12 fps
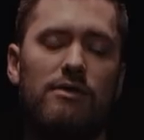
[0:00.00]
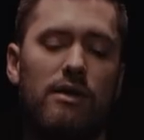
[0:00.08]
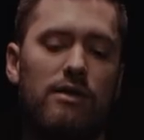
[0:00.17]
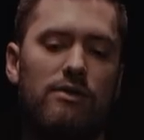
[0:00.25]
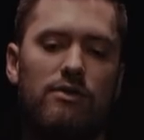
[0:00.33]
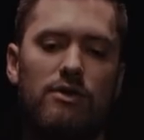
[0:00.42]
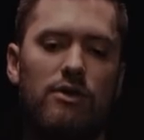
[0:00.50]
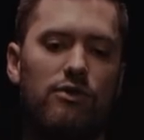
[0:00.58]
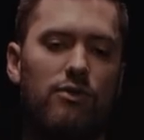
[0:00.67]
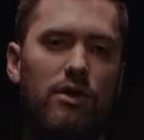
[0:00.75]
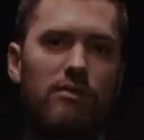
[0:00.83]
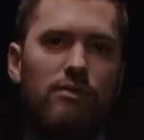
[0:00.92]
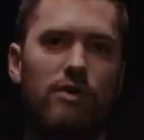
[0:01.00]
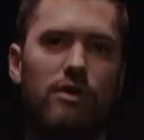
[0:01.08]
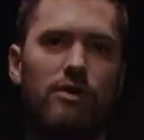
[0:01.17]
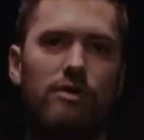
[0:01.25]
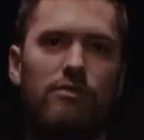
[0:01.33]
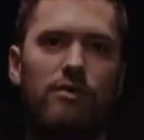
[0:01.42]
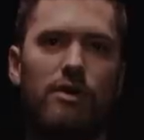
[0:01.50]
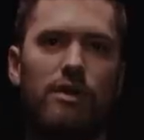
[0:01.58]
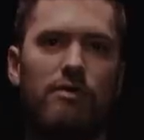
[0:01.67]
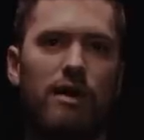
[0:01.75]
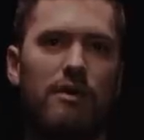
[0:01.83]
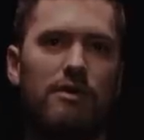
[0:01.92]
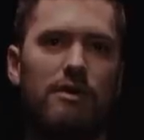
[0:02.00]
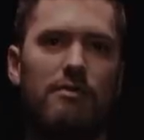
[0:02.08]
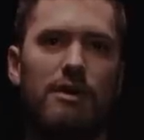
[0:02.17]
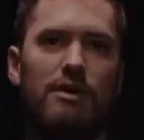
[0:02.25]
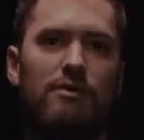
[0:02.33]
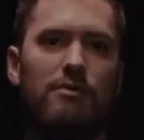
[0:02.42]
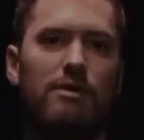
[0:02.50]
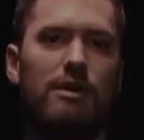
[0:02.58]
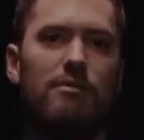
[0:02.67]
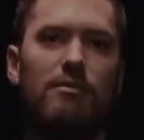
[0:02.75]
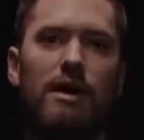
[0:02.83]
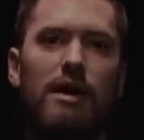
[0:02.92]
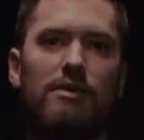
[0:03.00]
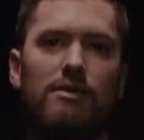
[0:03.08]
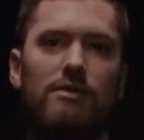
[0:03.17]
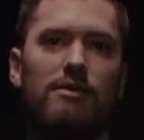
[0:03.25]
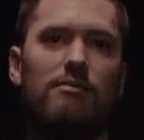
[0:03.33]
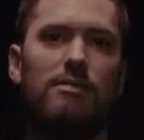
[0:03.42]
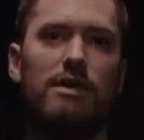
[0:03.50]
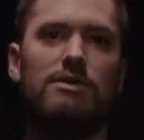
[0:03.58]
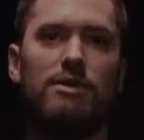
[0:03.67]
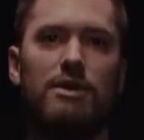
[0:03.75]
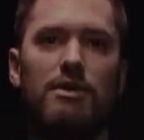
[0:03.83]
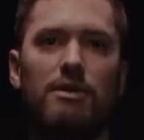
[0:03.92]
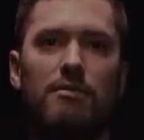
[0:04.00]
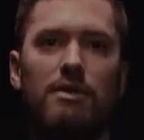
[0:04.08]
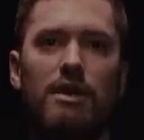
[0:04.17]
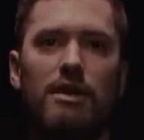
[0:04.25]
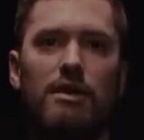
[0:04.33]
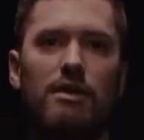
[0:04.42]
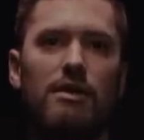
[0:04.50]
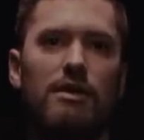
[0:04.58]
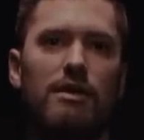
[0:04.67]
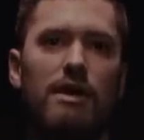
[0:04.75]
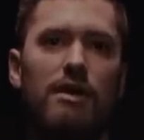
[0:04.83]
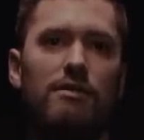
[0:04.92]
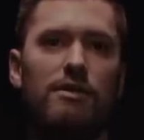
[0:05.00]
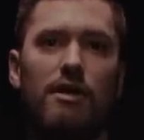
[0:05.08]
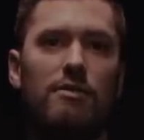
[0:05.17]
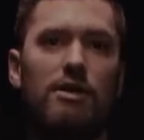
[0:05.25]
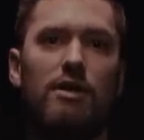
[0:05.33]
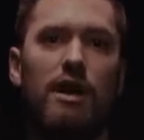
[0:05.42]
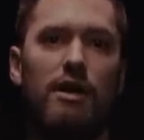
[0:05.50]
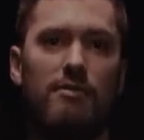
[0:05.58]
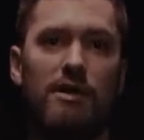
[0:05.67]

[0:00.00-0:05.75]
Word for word: He's like, listen, you're a 24-year-old 40th rounder. I mean, you have to be the best pitcher you can be every time you go out.